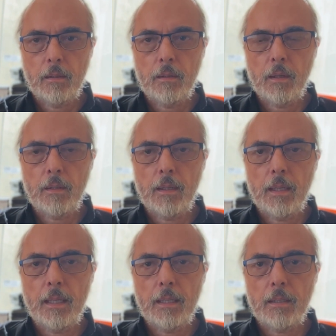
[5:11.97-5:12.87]
not
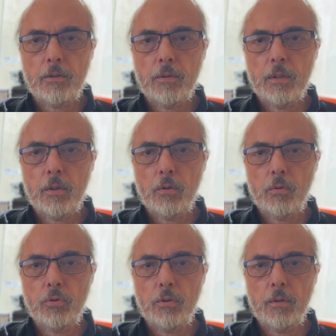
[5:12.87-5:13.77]
clinging to the
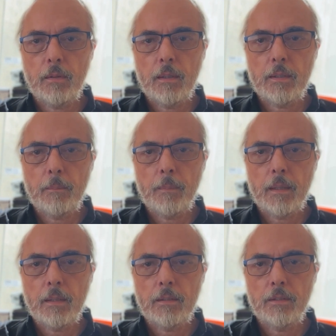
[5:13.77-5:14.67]
illusion of an
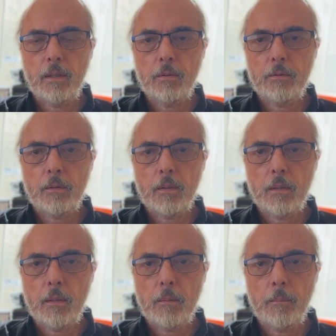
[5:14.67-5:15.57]
independent self,
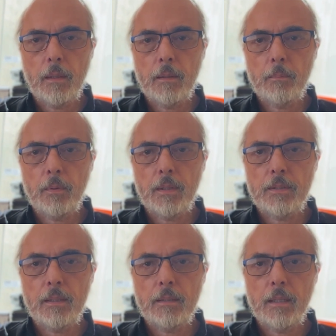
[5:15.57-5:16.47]
but
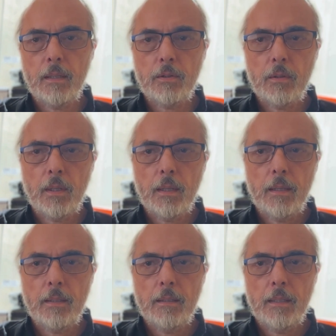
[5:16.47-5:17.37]
embracing the
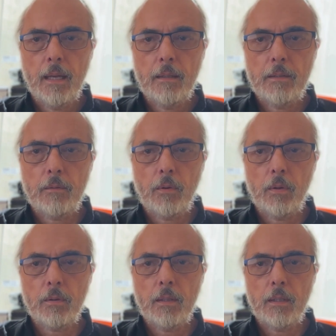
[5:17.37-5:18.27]
interconnected dance of
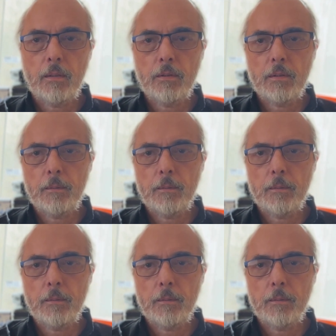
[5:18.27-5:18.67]
all things.